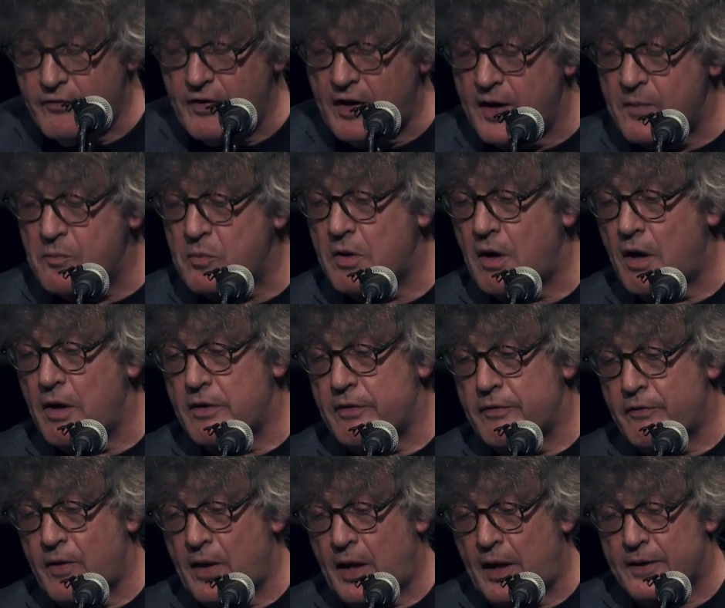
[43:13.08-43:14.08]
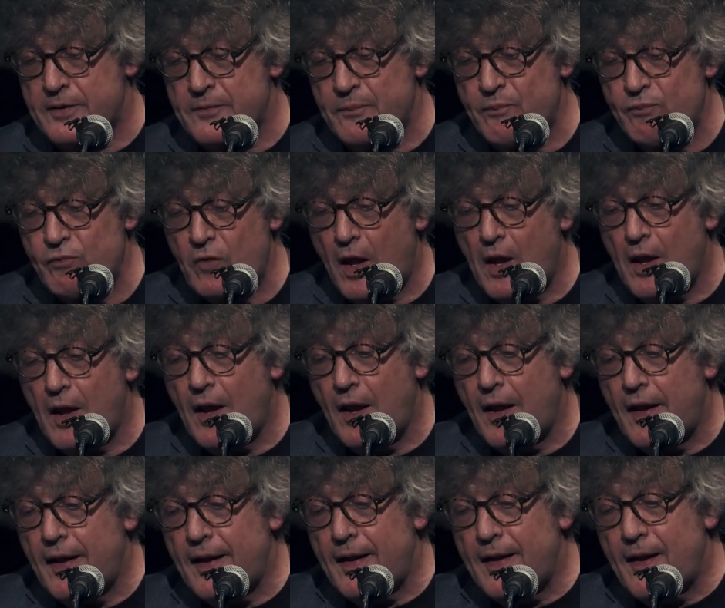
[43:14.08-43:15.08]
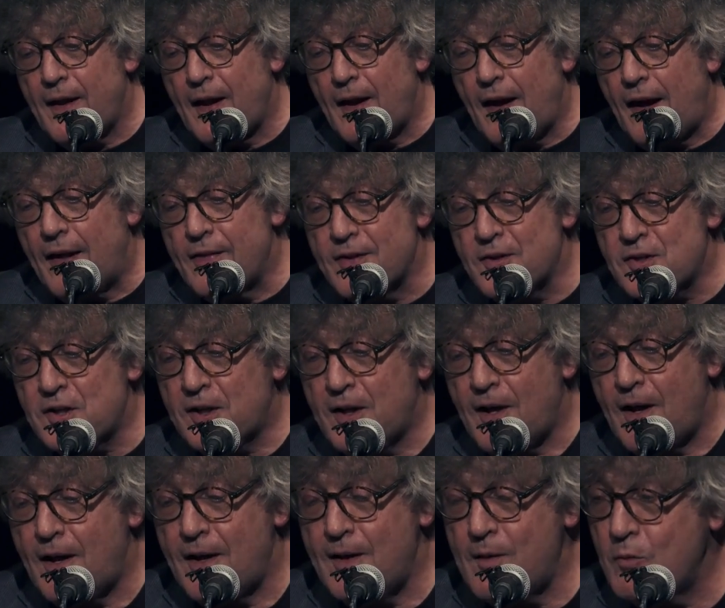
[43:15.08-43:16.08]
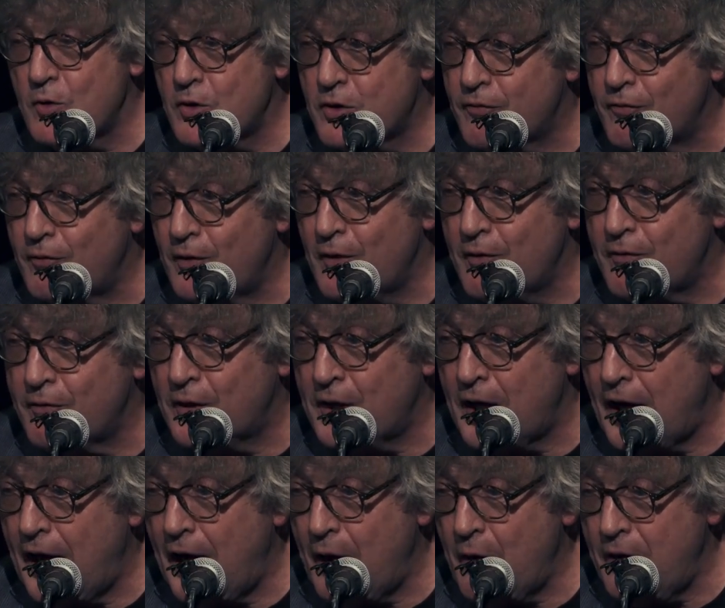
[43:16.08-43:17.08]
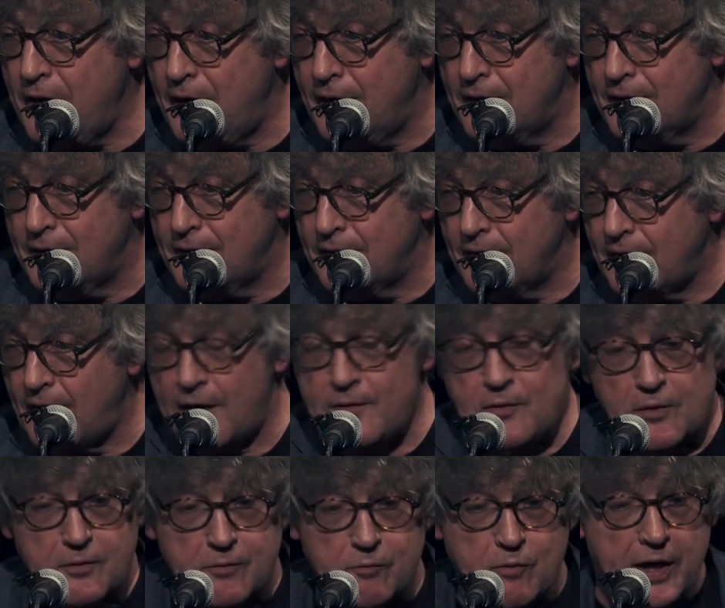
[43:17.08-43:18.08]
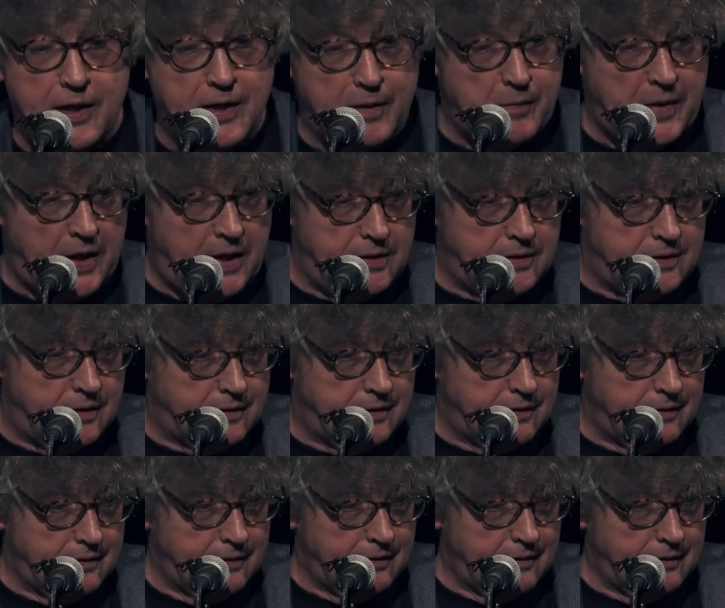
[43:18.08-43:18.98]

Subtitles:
very proud of that. The sky was full of carrion. I don't recommend it.